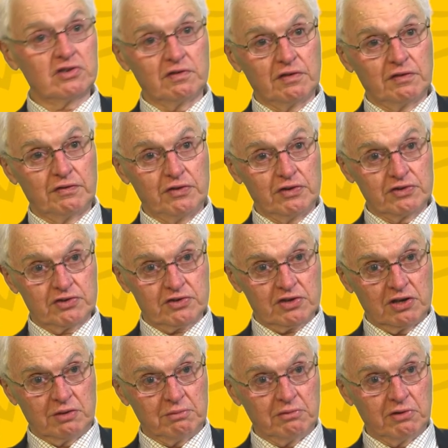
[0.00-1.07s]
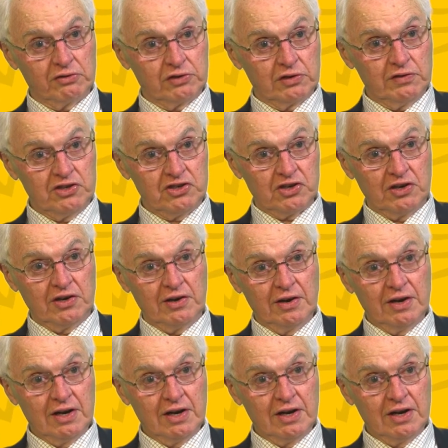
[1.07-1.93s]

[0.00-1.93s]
of the First Commonwealth Division,